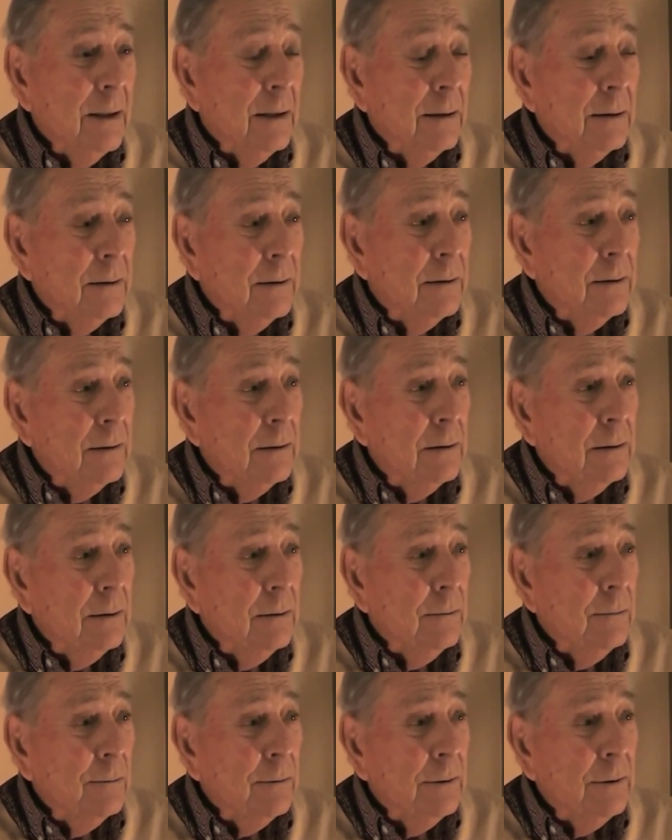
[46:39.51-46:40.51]
Our
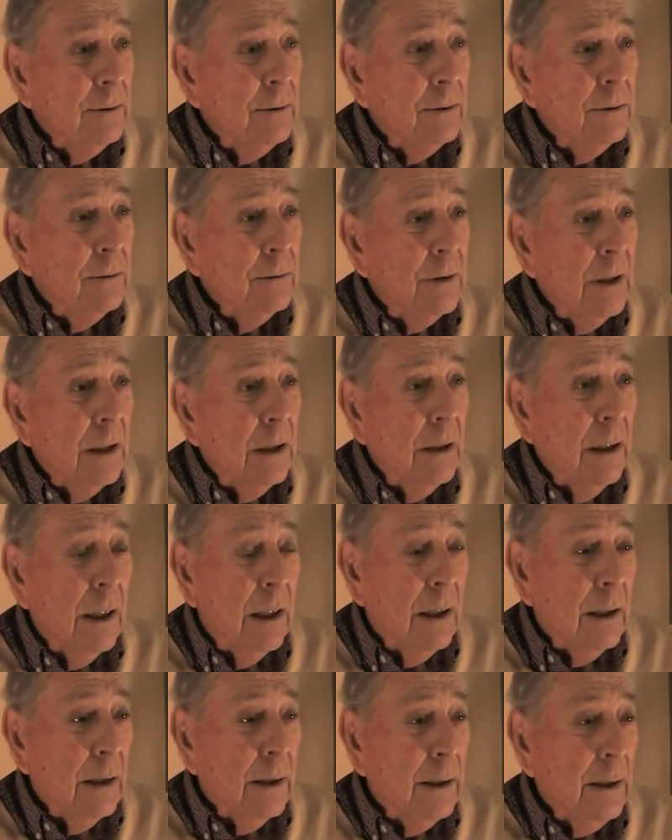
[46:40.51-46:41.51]
children is
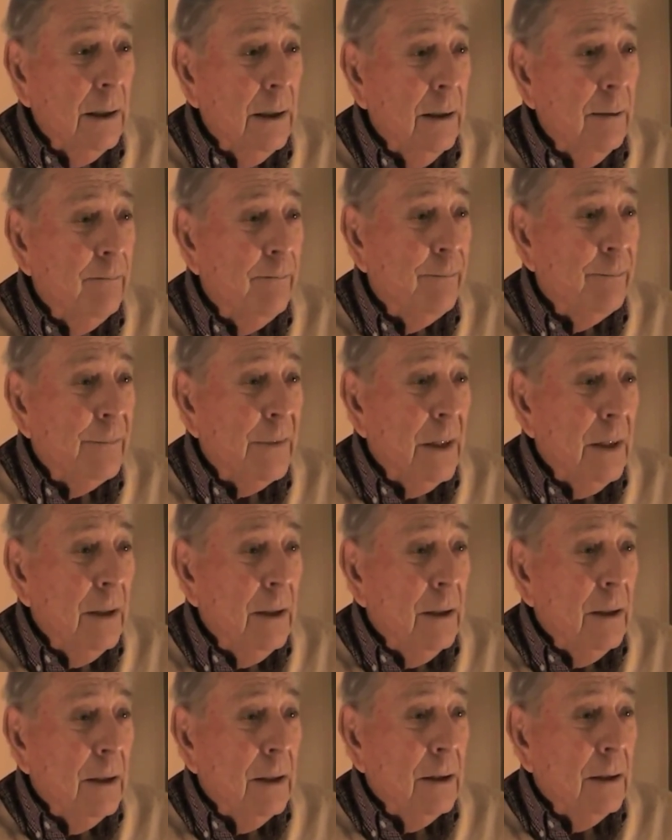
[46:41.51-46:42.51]
Holly.
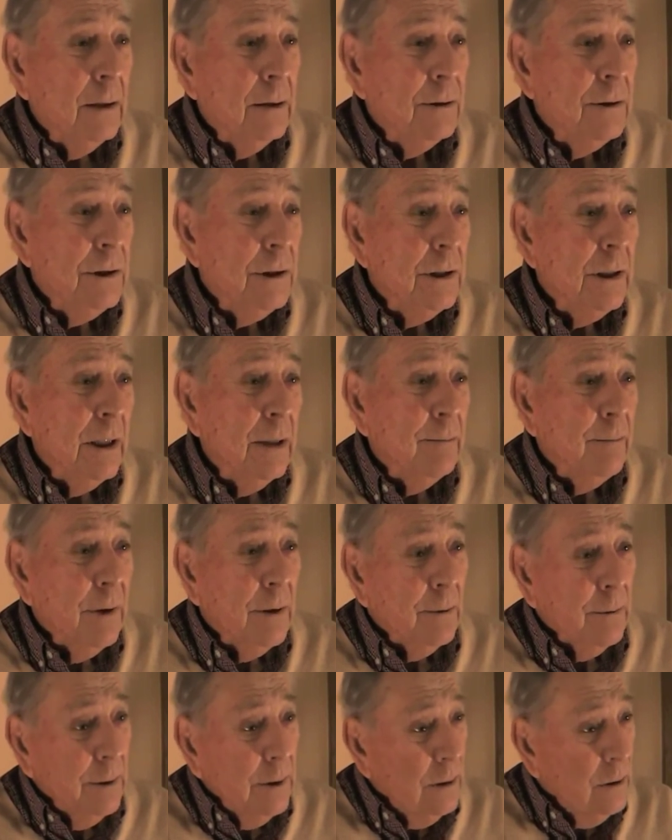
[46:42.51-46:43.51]
She got
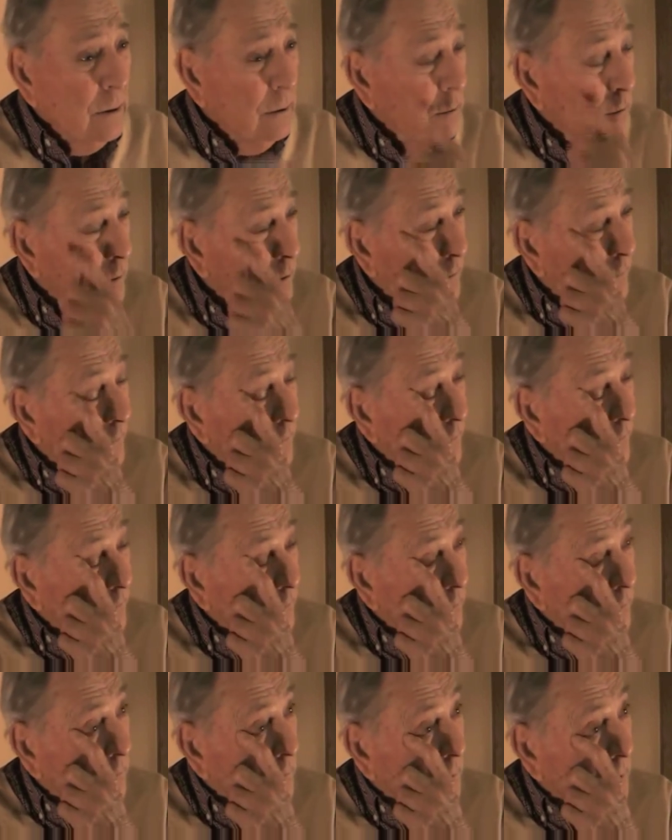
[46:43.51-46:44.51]
married to
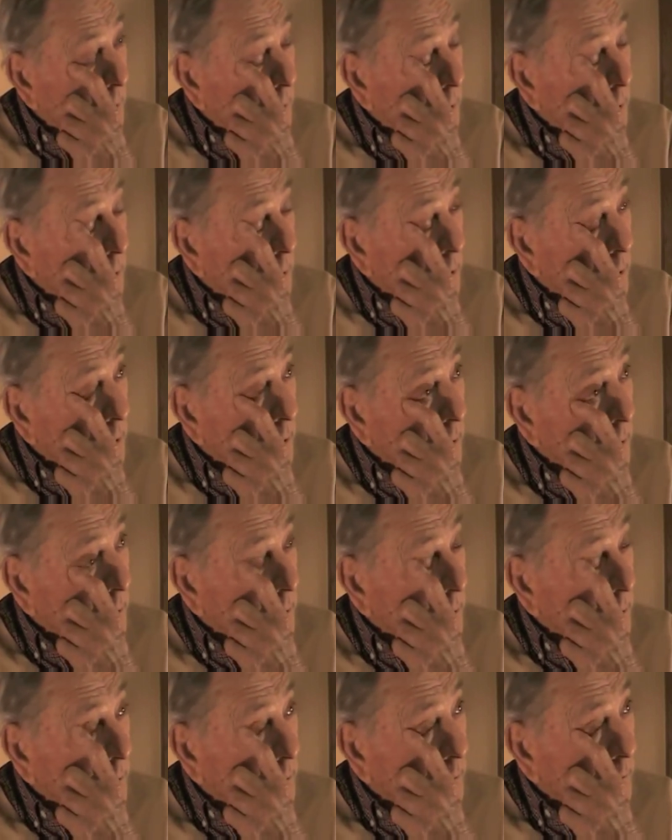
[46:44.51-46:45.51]

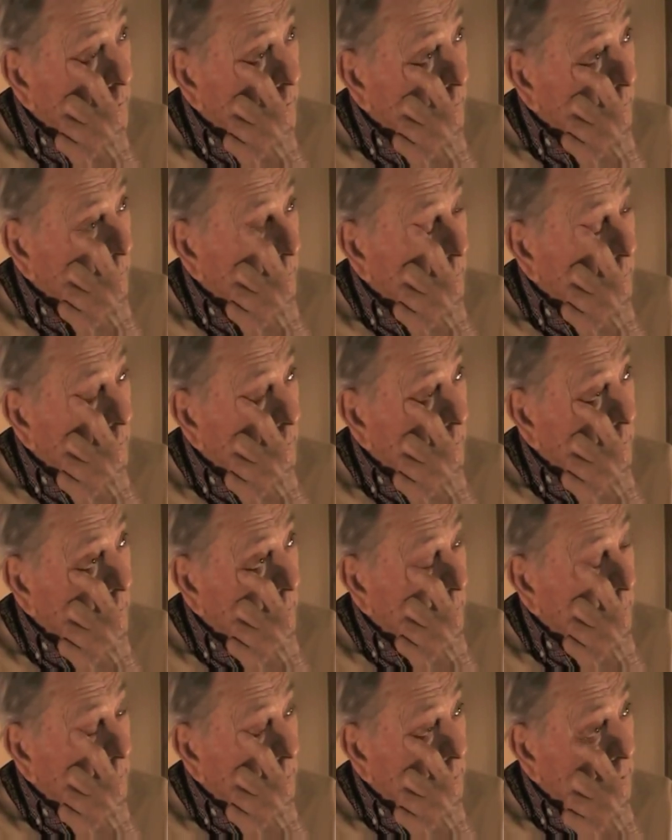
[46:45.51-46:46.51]
a
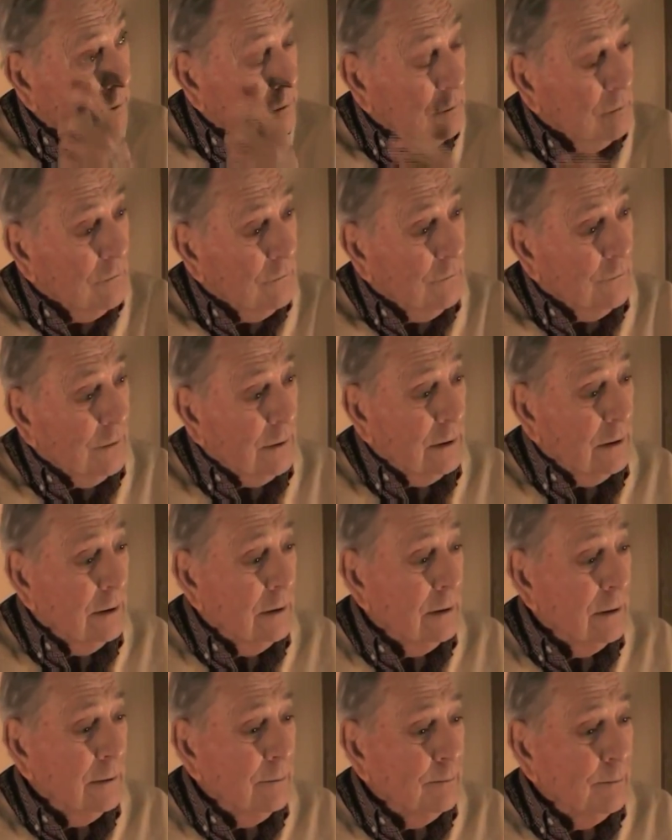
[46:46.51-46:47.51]

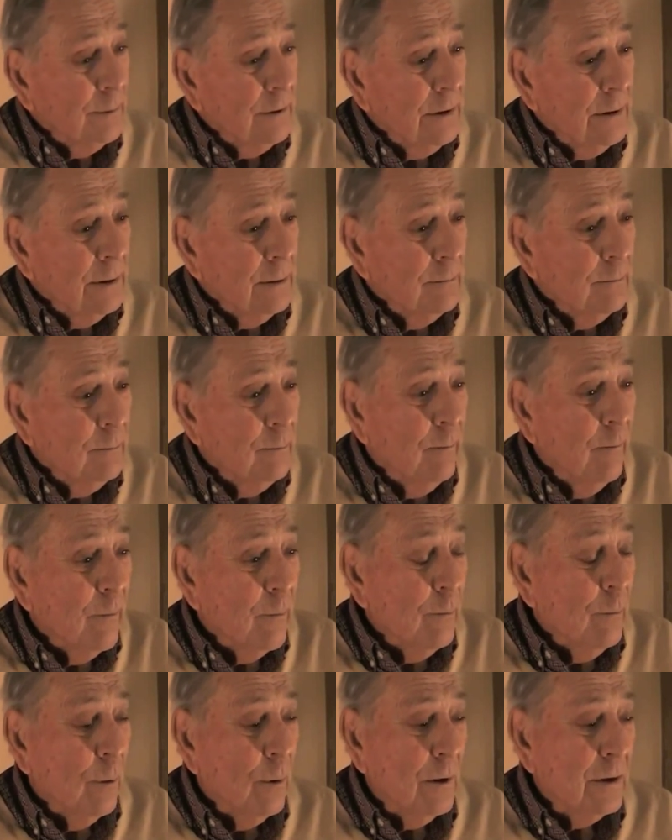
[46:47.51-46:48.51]
fella up in the
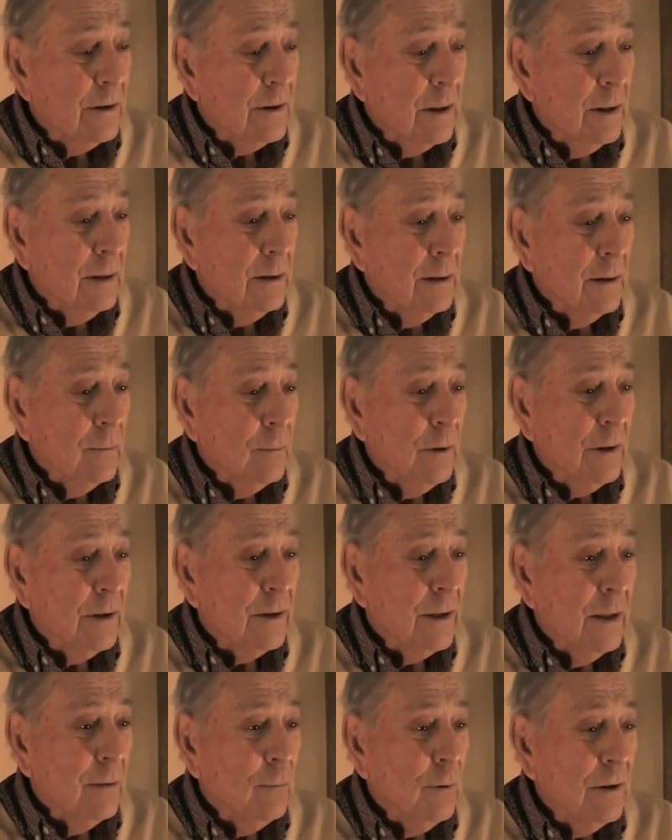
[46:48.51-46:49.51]
Boston.
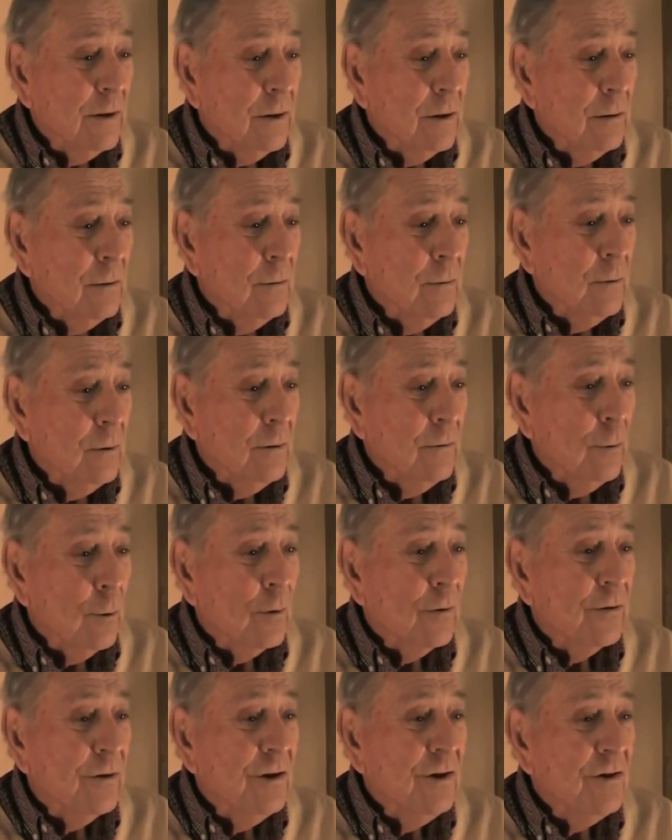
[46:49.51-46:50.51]
They went to
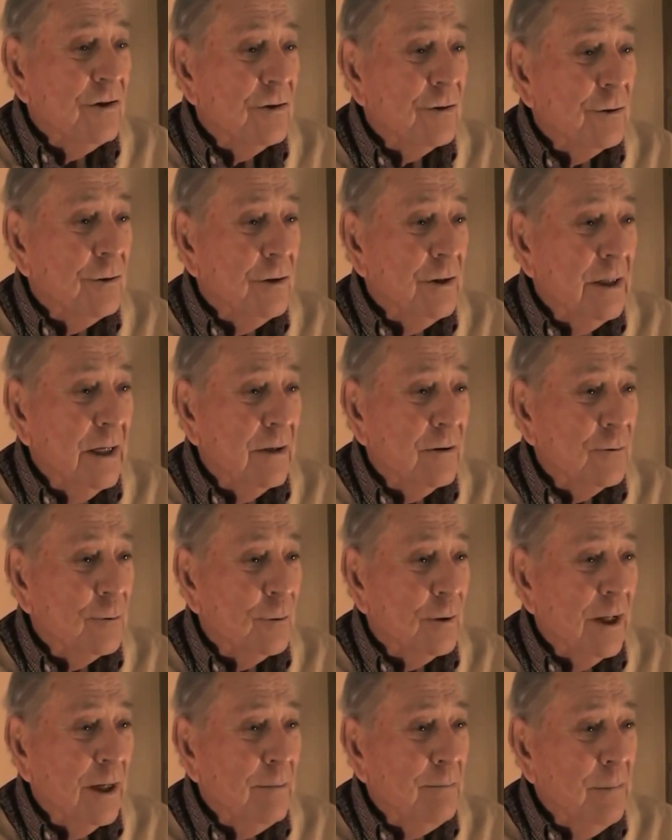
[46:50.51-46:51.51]
Northeastern. That's
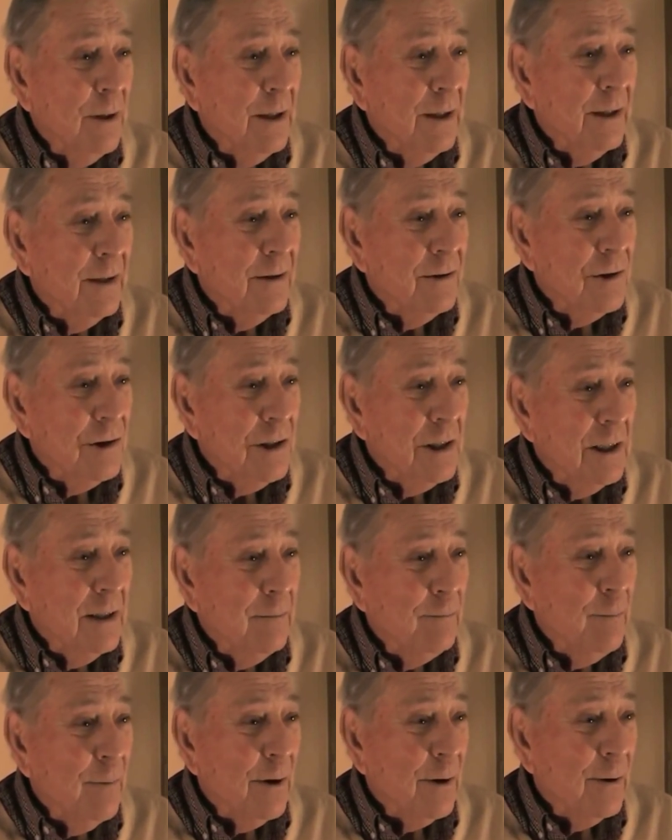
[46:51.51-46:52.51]
where they met, and she
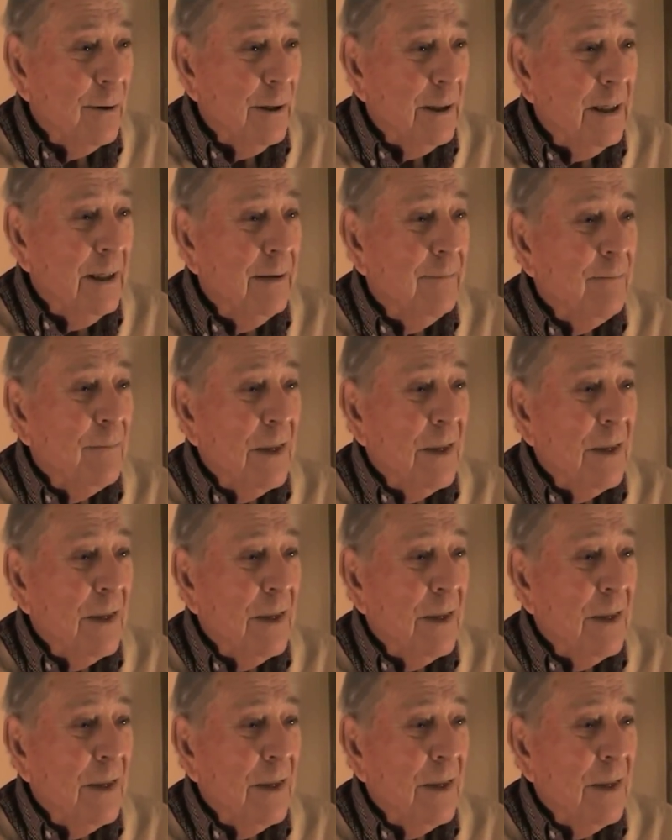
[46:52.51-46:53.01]
got married.